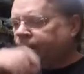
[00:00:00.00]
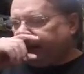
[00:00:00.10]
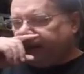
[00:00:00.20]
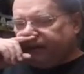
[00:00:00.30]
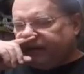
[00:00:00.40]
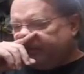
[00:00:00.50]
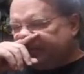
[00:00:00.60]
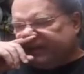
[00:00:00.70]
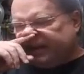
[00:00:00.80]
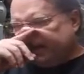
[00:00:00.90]

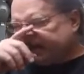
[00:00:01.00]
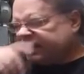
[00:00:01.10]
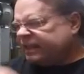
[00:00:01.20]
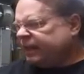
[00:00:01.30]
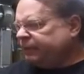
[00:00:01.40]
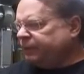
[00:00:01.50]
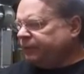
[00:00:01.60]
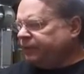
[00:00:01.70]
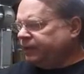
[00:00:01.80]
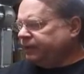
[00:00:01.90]
The next step that
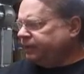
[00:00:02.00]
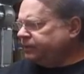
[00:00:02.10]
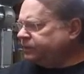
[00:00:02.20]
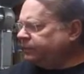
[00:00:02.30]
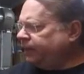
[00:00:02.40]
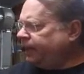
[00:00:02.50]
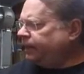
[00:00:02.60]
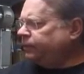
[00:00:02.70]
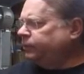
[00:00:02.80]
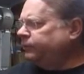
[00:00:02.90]
we did is we
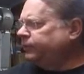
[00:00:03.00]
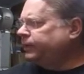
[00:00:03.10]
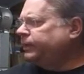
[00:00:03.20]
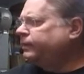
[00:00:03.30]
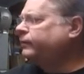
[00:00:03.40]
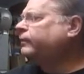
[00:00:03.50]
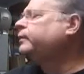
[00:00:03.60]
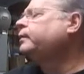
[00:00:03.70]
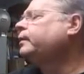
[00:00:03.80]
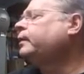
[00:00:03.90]
had lubricant
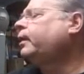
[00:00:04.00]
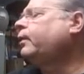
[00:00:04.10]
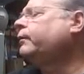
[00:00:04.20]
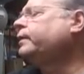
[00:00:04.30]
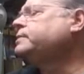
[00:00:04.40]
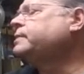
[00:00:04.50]
on these